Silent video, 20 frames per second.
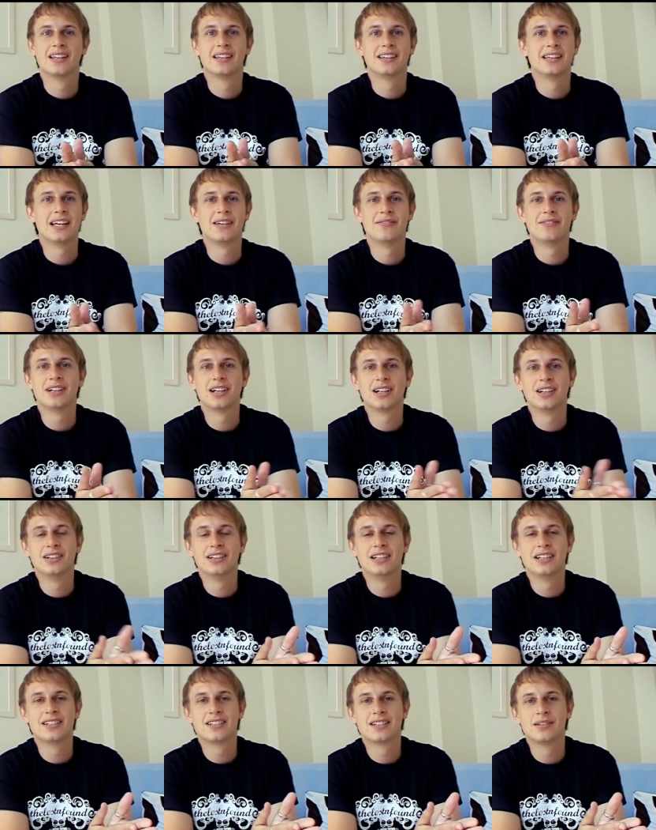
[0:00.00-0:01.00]
They've
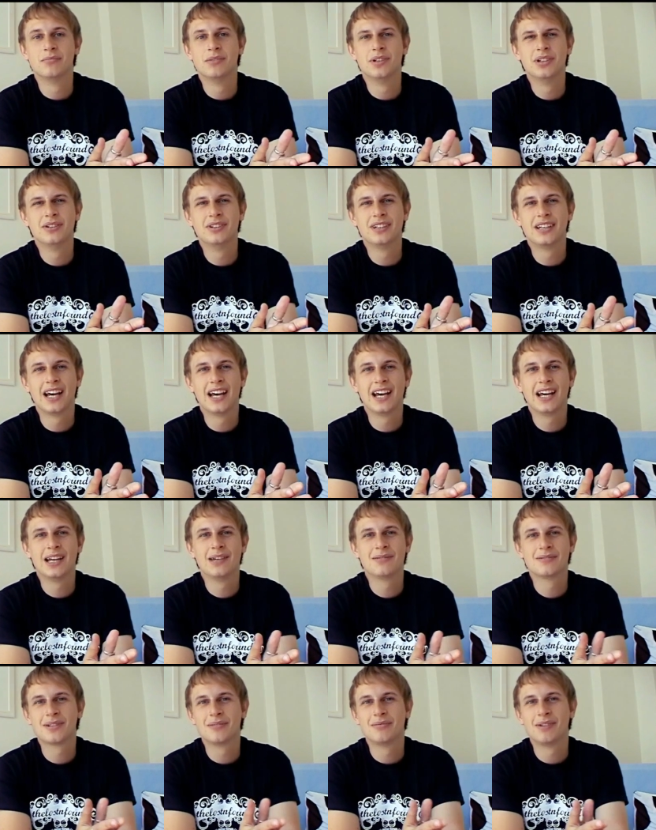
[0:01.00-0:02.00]
included some new
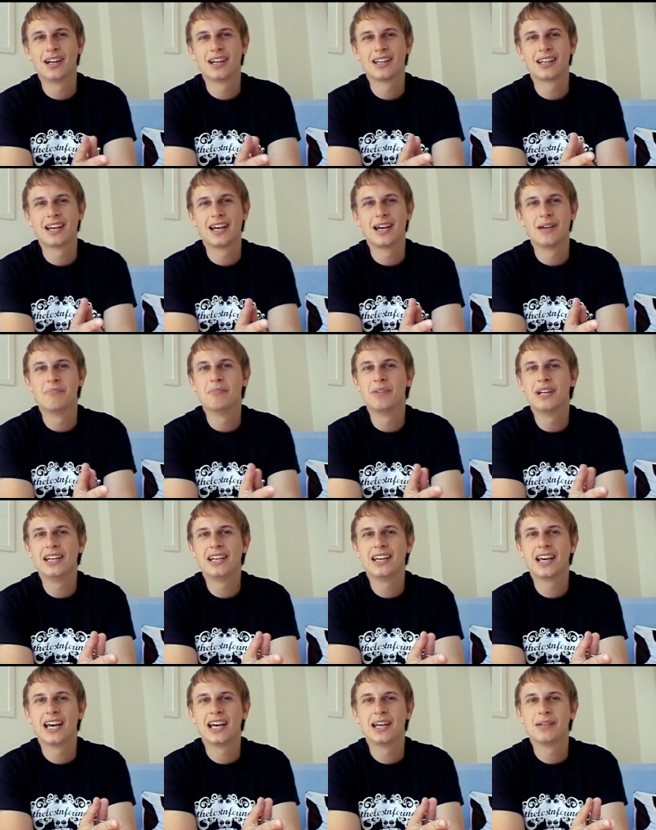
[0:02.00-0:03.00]
games, some like
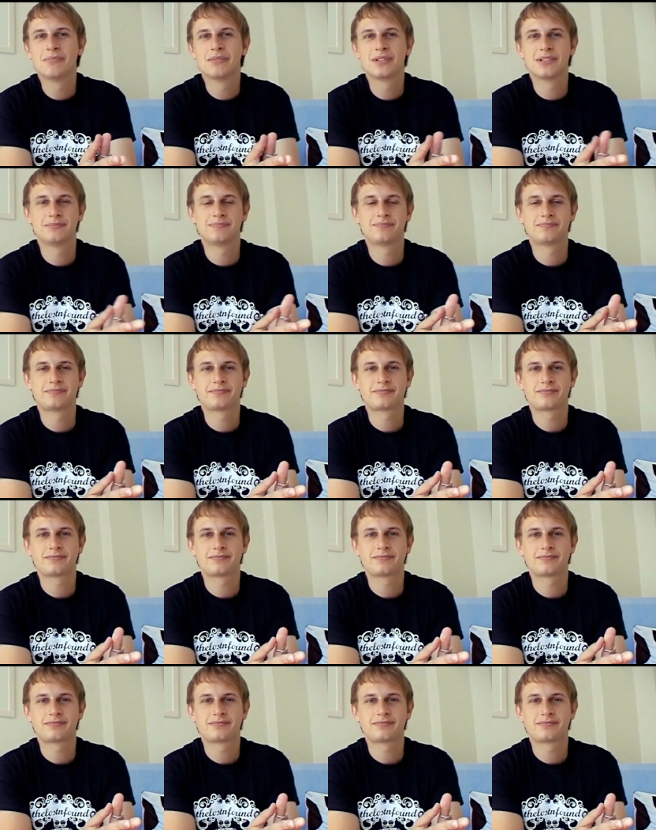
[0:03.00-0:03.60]
mini games.